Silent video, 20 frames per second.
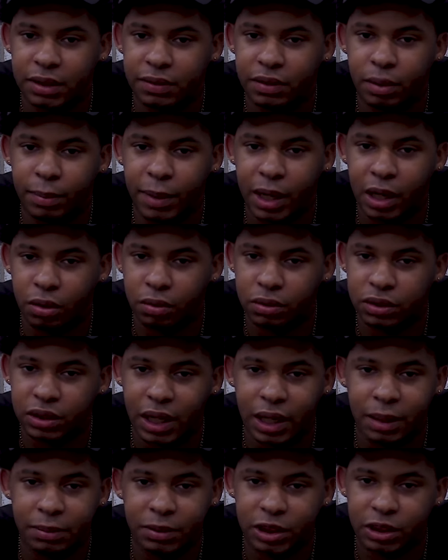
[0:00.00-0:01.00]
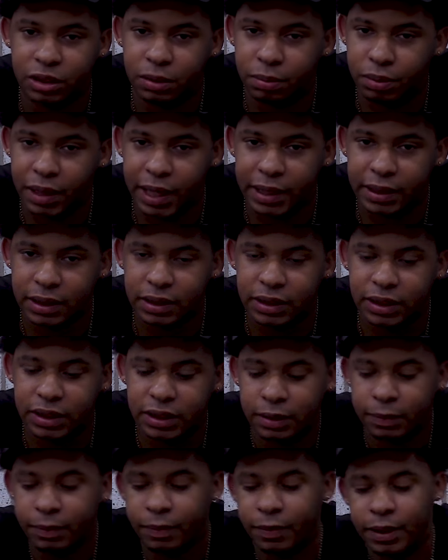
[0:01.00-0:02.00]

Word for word: even in my own time, just to practice.